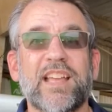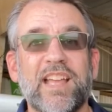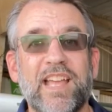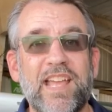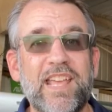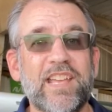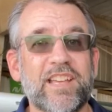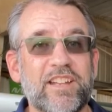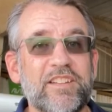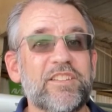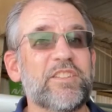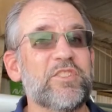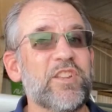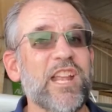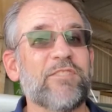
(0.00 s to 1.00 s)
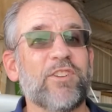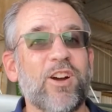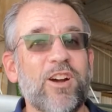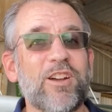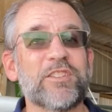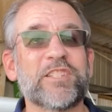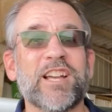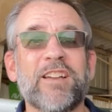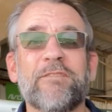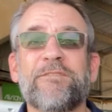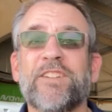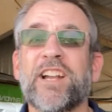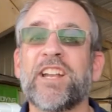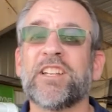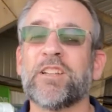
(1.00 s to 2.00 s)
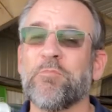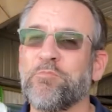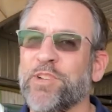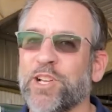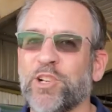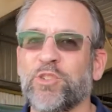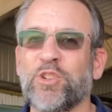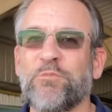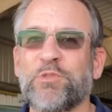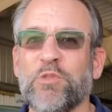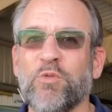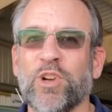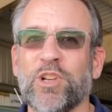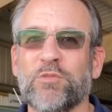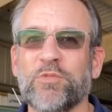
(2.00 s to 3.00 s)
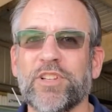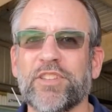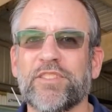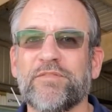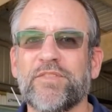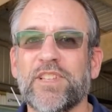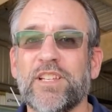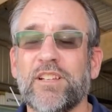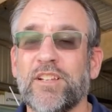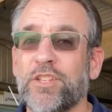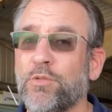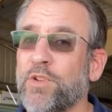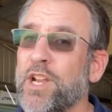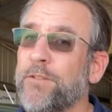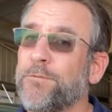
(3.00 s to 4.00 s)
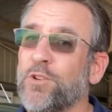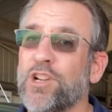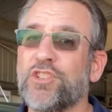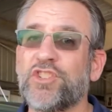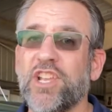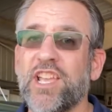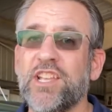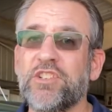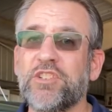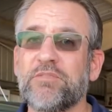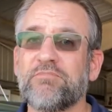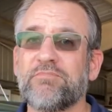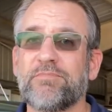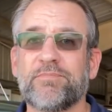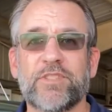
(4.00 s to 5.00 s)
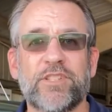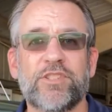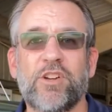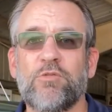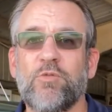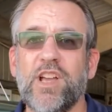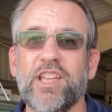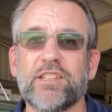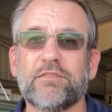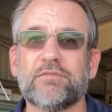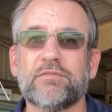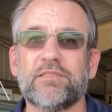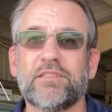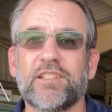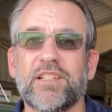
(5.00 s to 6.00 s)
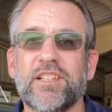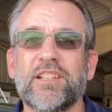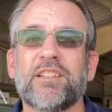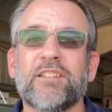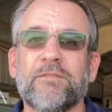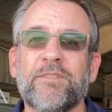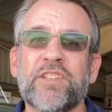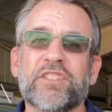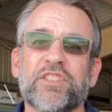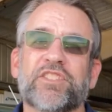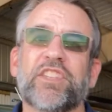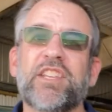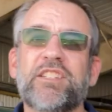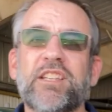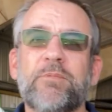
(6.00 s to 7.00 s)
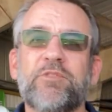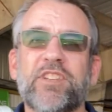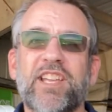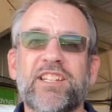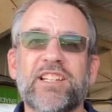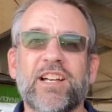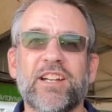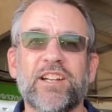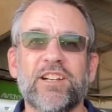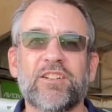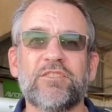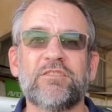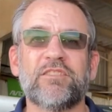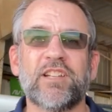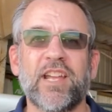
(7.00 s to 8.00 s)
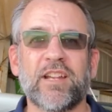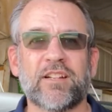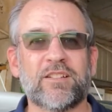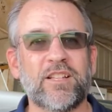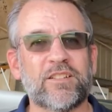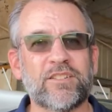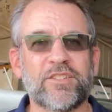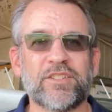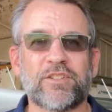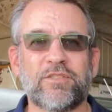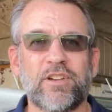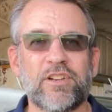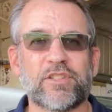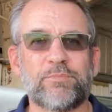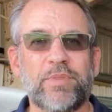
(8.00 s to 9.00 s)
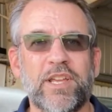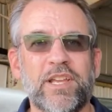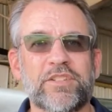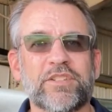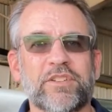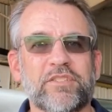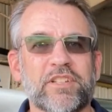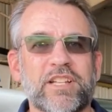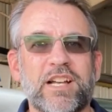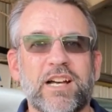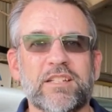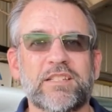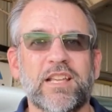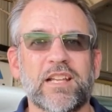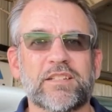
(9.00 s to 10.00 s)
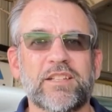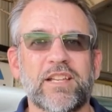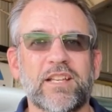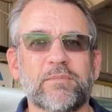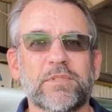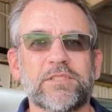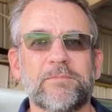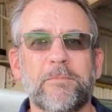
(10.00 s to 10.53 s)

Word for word: And you'd have a hard time finding a better group to work with. You ready for a change? Then don't wait. Visit cwa.aero and click on the careers page under the contact tab.